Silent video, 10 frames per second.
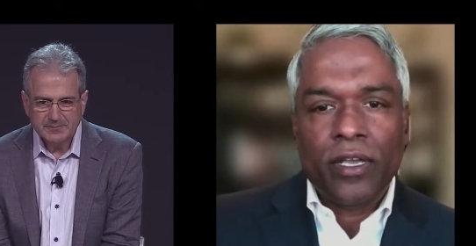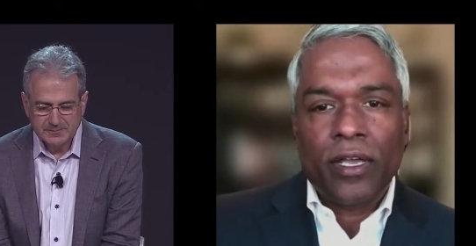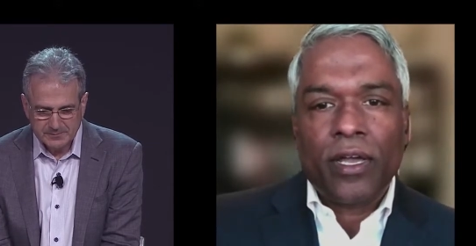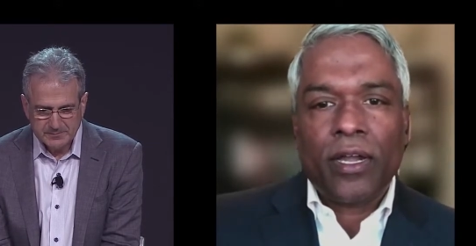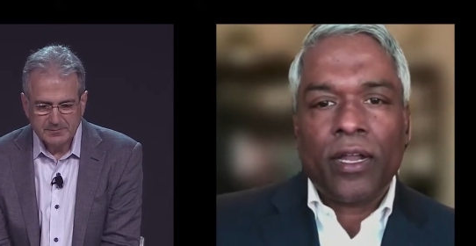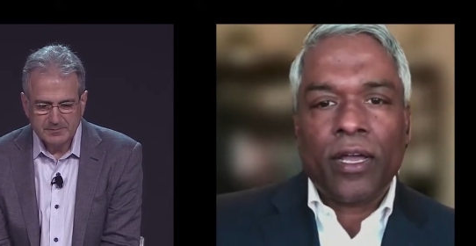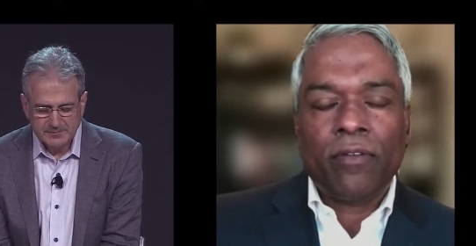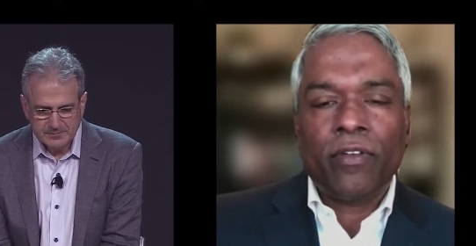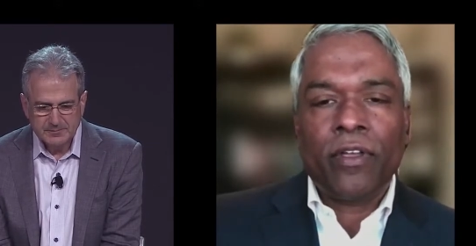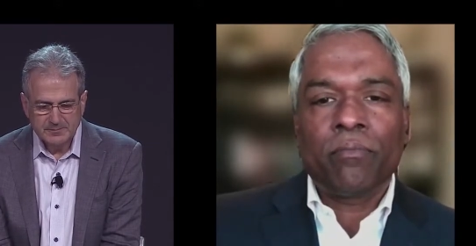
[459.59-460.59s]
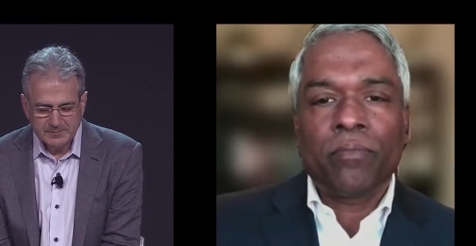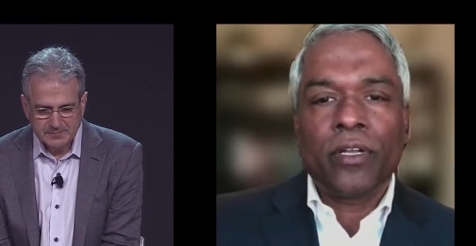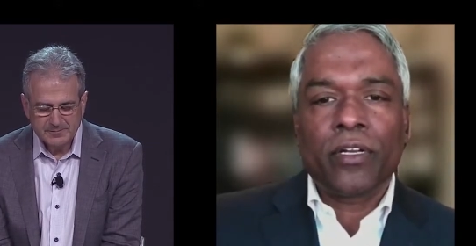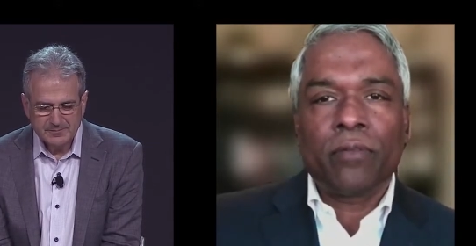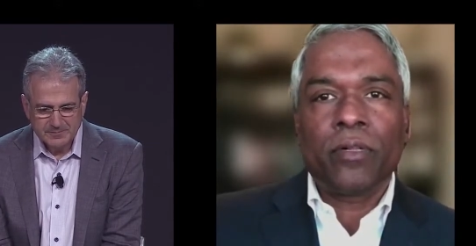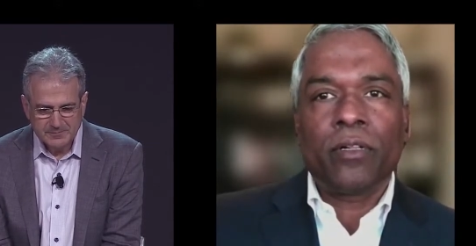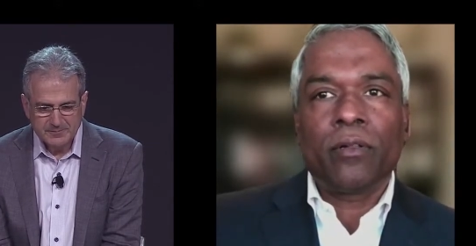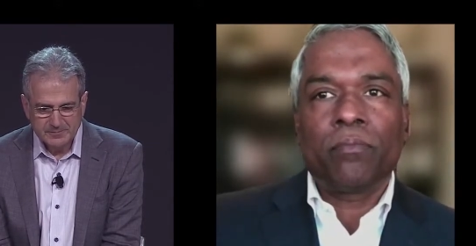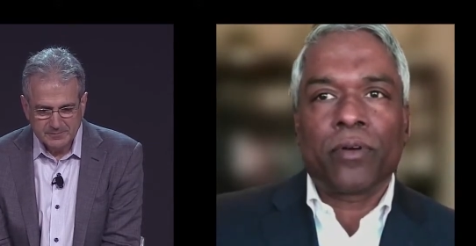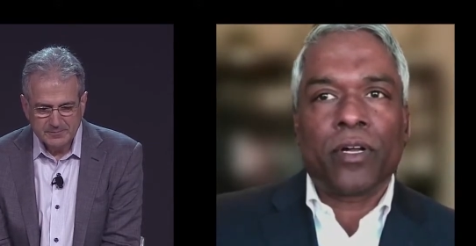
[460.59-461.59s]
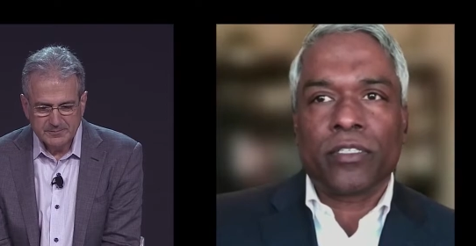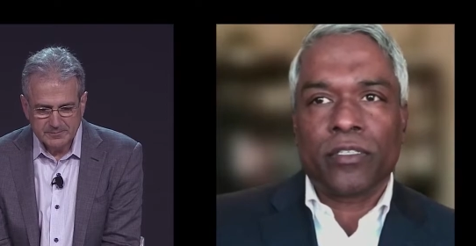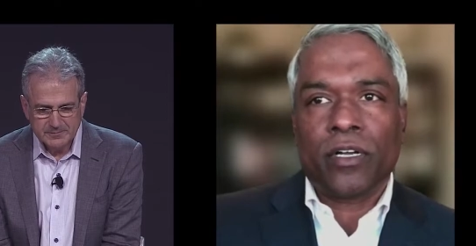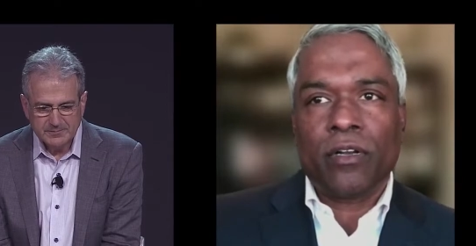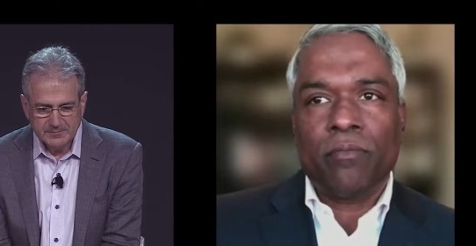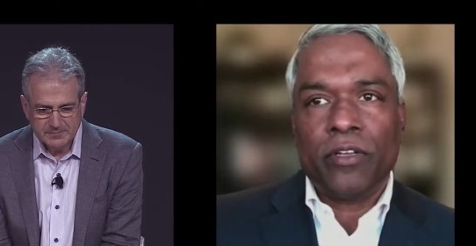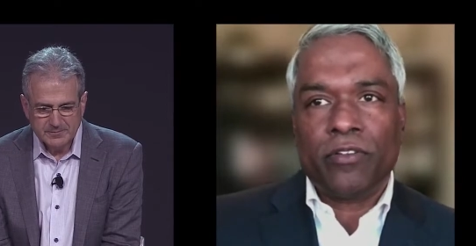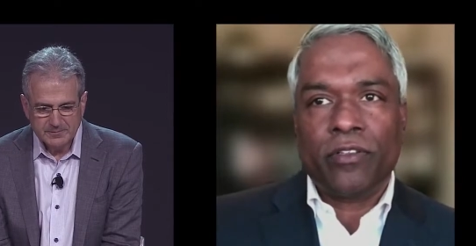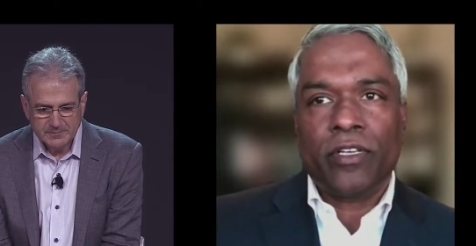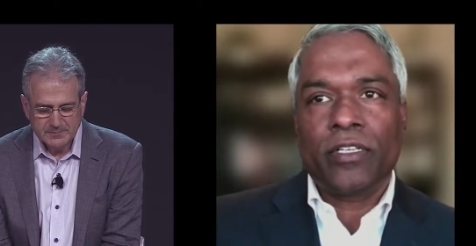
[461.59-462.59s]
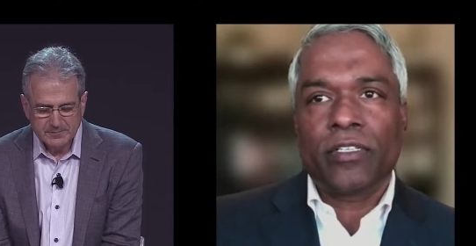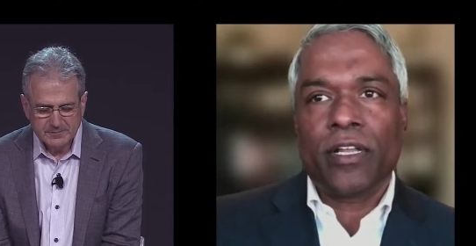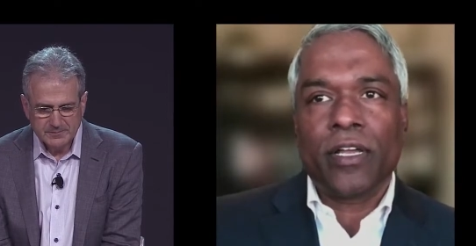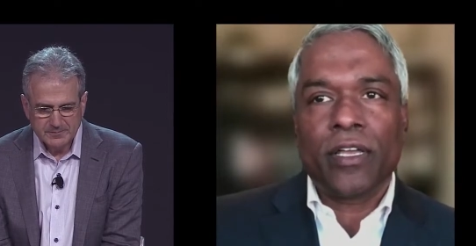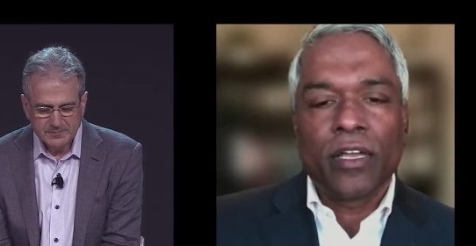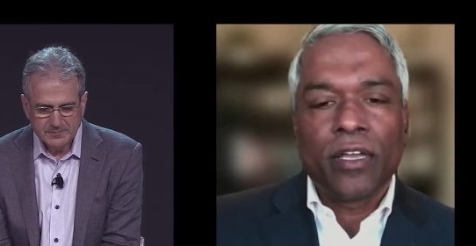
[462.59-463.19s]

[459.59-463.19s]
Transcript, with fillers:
Speaker 1: and having predictable process automation, things like